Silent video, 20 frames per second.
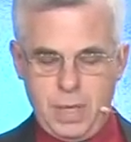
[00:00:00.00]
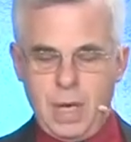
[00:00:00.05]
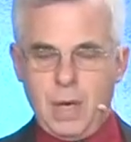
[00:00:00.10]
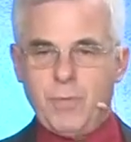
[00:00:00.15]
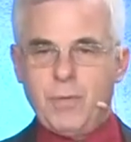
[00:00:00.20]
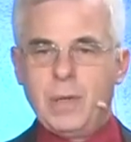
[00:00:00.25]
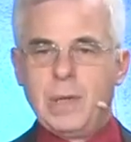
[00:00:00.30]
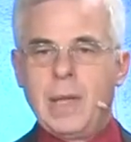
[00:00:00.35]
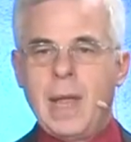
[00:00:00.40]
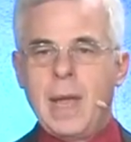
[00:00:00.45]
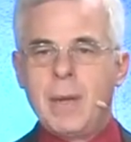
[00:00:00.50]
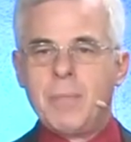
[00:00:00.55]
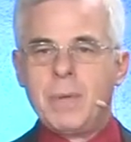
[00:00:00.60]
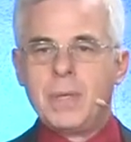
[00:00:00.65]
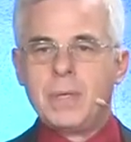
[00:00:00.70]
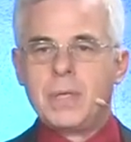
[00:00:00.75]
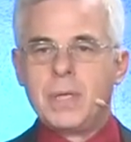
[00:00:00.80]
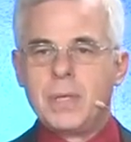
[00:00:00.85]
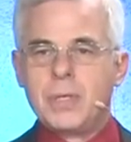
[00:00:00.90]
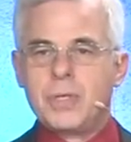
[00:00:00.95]
And if a
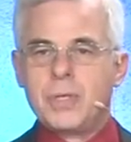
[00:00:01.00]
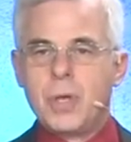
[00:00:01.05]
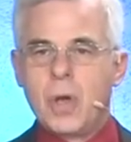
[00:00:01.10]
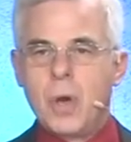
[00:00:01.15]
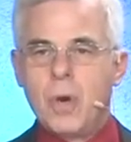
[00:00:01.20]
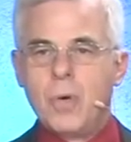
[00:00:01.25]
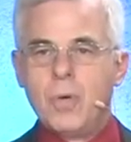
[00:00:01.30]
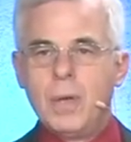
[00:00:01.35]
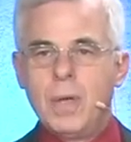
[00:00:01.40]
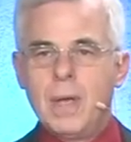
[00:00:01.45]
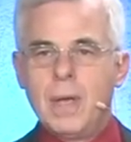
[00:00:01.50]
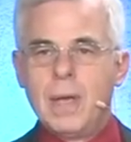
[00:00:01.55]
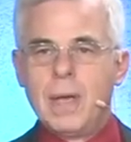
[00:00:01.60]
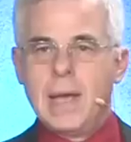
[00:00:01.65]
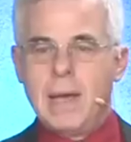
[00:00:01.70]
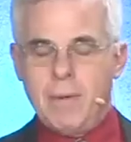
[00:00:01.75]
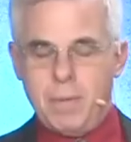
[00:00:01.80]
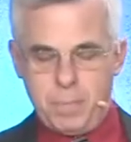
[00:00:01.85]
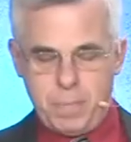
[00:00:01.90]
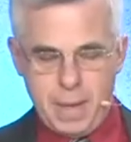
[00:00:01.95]
layman did so,
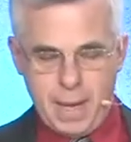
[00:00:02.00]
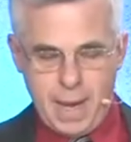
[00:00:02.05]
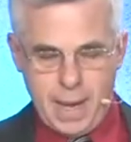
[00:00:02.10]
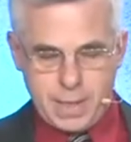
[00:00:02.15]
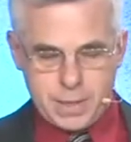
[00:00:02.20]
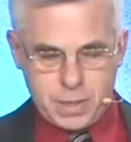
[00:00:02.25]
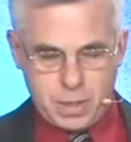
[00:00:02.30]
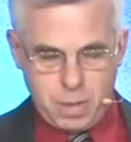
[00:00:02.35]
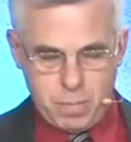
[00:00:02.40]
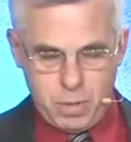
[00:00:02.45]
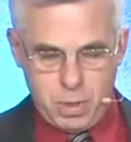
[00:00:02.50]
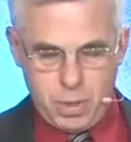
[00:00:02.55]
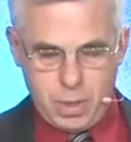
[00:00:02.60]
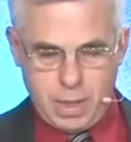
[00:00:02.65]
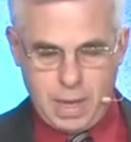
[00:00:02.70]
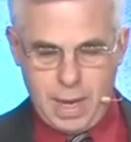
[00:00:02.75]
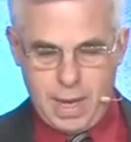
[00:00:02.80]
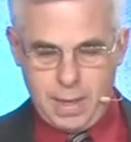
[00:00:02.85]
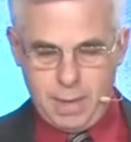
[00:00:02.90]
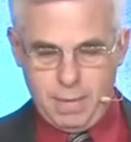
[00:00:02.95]
he would be
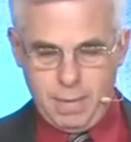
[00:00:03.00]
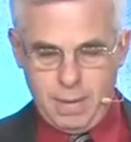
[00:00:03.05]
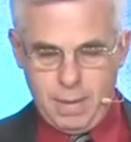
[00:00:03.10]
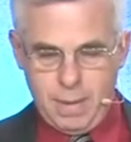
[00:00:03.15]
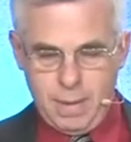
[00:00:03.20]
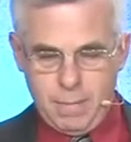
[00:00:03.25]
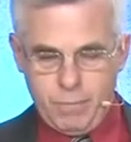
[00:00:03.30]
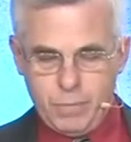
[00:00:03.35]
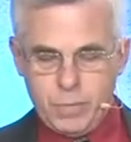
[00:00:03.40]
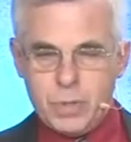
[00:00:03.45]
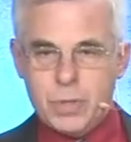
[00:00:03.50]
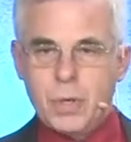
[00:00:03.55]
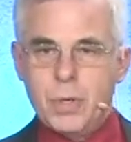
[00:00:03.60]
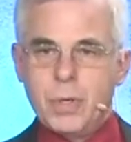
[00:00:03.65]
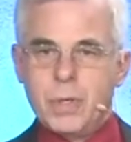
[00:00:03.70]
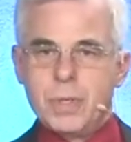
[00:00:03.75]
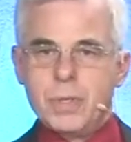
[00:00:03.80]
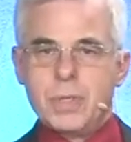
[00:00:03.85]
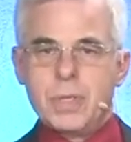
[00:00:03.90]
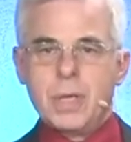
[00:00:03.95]
excommunicated. So
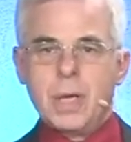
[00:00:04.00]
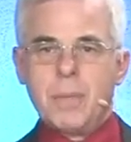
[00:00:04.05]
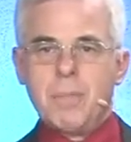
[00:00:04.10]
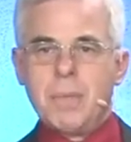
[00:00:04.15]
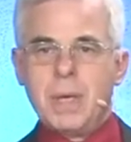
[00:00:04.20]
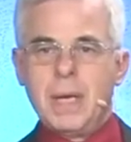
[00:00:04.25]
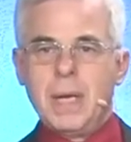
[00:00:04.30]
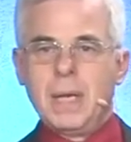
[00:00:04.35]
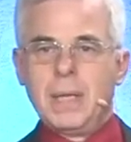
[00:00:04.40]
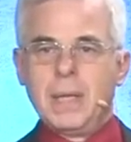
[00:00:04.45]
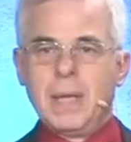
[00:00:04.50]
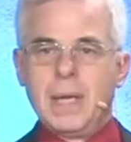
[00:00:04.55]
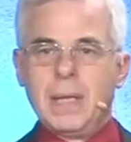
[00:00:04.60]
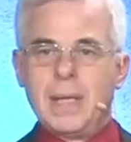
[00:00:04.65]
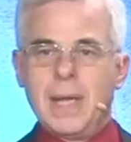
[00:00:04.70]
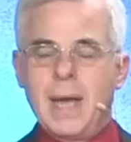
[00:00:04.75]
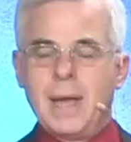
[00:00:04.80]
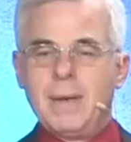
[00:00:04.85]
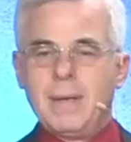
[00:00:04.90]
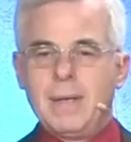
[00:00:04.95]
you can see immediately
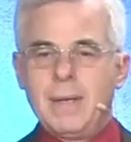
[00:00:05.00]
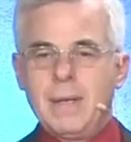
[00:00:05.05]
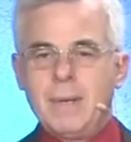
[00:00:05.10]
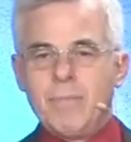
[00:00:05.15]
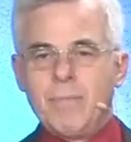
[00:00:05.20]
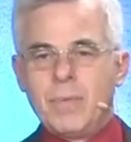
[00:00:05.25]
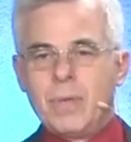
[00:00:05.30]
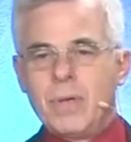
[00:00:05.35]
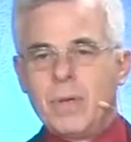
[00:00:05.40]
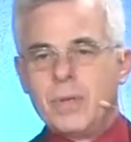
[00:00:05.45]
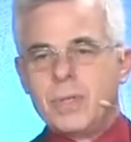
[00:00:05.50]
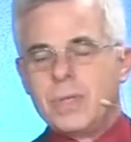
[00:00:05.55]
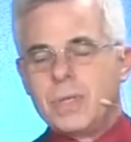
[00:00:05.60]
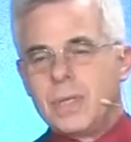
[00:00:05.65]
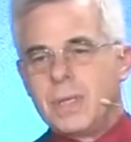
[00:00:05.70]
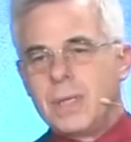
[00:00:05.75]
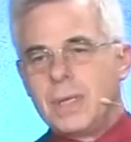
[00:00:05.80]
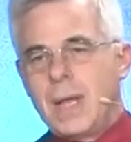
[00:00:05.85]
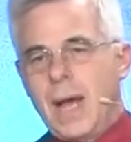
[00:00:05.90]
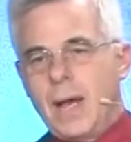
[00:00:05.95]
that
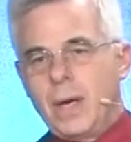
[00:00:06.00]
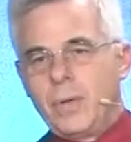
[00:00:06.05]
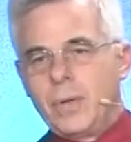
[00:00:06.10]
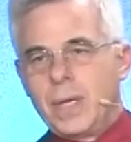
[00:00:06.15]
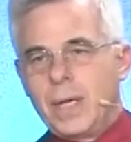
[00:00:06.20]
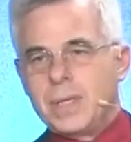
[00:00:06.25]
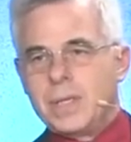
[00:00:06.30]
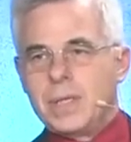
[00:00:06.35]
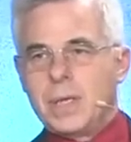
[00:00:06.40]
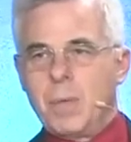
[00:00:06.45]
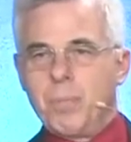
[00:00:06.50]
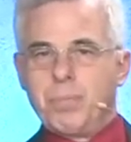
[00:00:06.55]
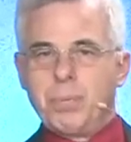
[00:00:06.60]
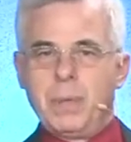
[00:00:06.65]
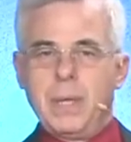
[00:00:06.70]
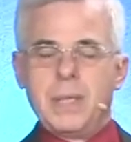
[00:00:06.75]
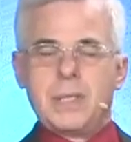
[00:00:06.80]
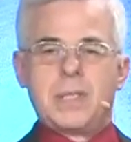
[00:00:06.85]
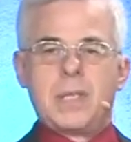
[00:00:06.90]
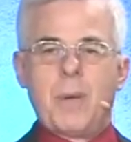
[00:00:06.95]
there's not only a
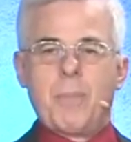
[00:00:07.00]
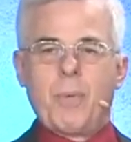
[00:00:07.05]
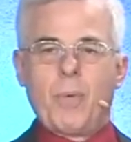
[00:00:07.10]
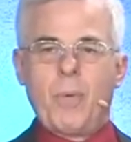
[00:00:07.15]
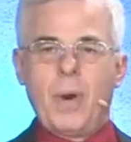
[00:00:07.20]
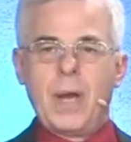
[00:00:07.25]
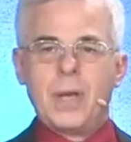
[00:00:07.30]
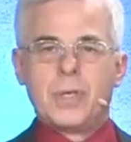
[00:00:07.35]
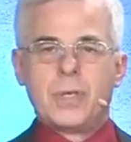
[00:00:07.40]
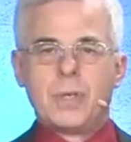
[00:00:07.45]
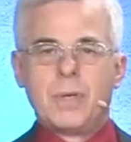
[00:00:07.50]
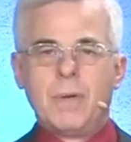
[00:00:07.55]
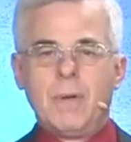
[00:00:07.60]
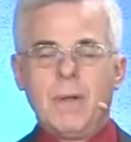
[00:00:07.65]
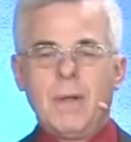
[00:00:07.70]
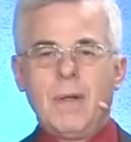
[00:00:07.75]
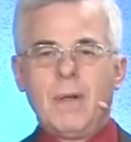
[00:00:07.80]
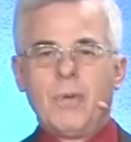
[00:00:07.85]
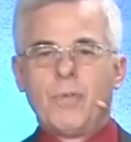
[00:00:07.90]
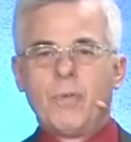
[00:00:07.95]
complete separation
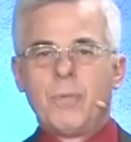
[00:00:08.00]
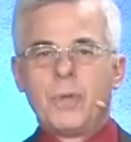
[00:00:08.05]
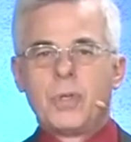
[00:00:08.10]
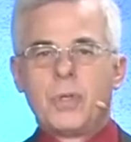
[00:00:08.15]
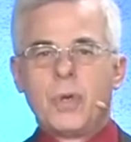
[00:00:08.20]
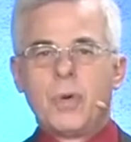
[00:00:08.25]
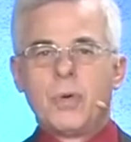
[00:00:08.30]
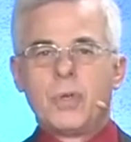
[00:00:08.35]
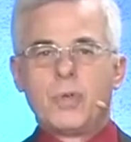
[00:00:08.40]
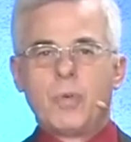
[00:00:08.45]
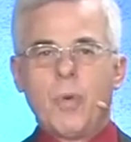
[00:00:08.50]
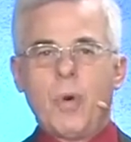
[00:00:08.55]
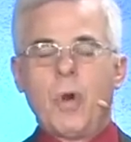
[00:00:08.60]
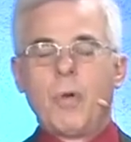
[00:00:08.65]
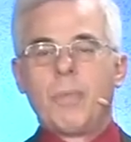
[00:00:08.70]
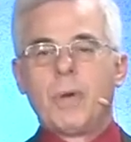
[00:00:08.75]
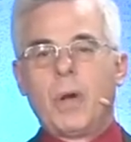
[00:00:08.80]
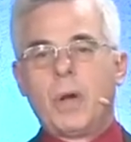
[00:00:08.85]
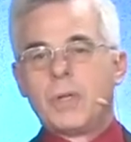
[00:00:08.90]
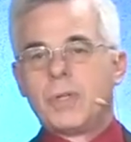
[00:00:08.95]
from the Jewish
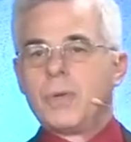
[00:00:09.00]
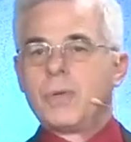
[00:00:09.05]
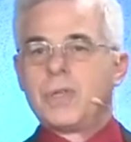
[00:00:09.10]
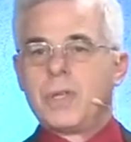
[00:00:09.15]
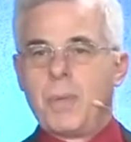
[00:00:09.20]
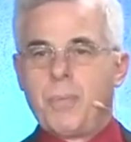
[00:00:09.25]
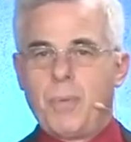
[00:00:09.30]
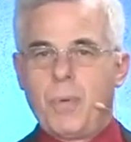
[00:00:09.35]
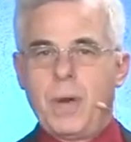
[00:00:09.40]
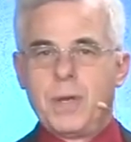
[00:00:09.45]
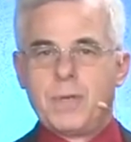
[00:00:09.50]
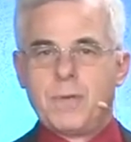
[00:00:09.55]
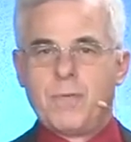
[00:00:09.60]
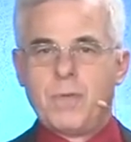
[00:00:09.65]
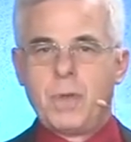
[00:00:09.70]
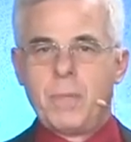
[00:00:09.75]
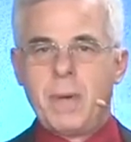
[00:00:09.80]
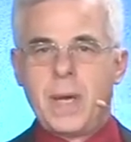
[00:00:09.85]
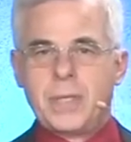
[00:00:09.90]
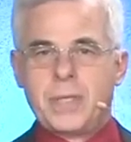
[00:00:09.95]
world, but also separation
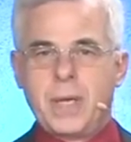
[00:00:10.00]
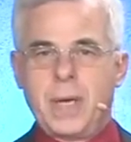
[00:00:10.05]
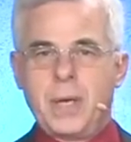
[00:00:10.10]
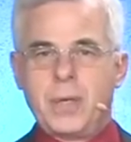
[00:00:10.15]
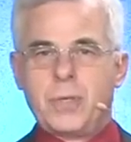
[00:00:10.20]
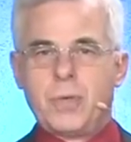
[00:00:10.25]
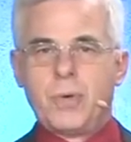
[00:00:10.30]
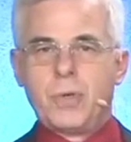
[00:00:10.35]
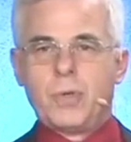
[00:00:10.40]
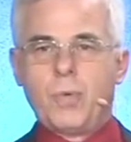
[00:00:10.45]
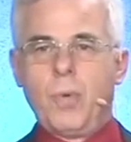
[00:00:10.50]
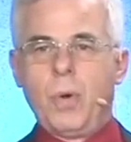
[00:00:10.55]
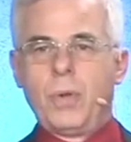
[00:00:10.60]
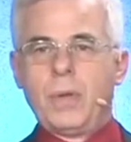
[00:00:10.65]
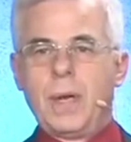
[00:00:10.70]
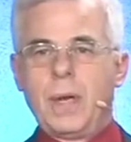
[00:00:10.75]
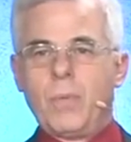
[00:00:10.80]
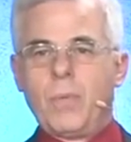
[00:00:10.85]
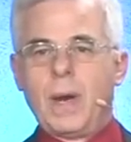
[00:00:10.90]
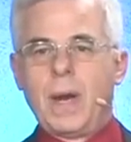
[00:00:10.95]
from the Messianic Jewish world.
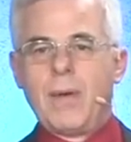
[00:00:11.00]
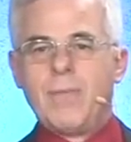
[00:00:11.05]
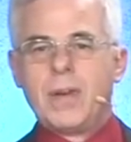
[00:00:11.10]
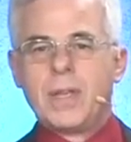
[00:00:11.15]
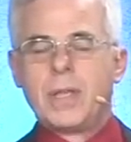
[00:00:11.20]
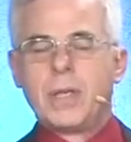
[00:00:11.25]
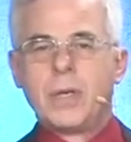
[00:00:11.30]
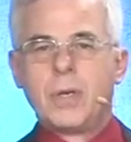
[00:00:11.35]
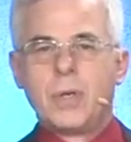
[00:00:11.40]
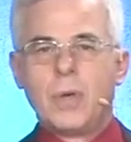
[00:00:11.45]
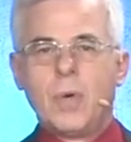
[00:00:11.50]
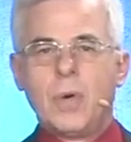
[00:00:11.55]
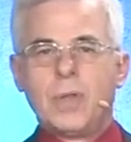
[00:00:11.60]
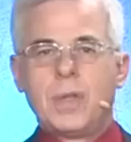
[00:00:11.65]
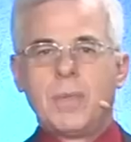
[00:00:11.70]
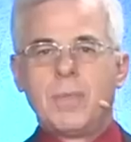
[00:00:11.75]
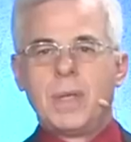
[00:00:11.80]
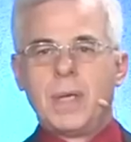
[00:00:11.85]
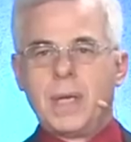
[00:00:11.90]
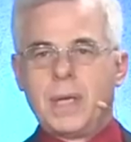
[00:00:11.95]
They didn't want to have anything to do with
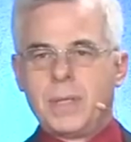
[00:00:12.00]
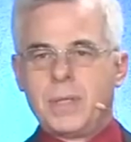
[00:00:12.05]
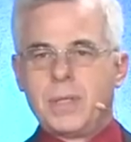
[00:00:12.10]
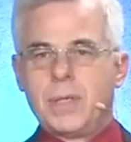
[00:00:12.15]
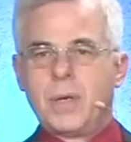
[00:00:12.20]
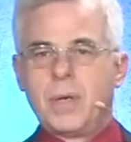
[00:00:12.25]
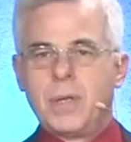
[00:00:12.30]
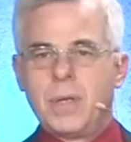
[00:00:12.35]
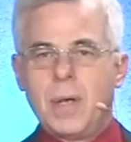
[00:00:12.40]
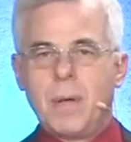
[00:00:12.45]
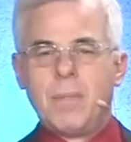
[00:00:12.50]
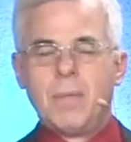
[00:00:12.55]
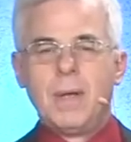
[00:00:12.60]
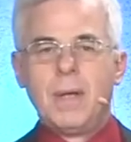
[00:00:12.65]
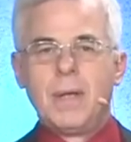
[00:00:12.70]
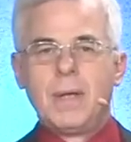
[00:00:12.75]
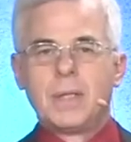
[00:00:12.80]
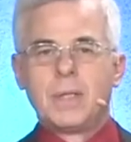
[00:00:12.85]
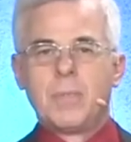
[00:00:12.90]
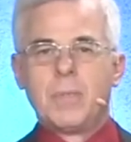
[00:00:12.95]
them, and they considered them
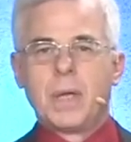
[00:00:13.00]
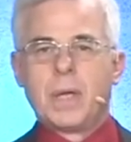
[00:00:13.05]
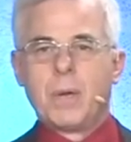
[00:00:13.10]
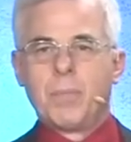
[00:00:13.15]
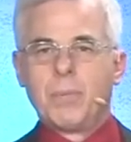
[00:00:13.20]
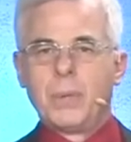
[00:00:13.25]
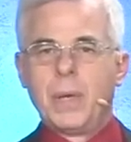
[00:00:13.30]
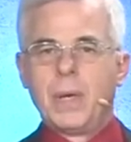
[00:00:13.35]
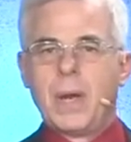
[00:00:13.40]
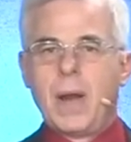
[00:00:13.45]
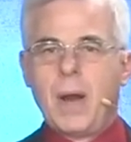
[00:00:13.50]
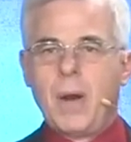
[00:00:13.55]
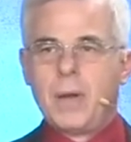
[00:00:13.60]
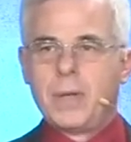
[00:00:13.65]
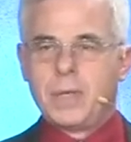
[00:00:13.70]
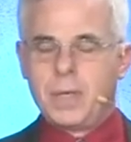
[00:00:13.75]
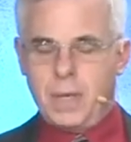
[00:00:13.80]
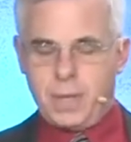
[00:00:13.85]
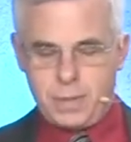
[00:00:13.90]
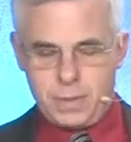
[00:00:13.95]
to be complete
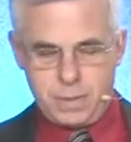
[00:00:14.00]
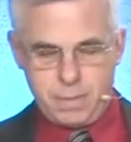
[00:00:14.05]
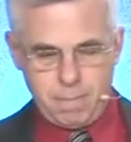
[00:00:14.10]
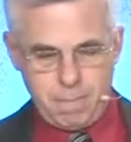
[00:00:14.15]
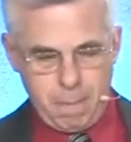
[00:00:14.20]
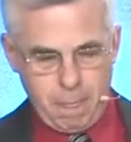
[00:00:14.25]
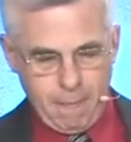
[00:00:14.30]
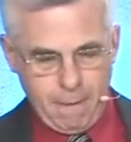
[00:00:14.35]
heretics.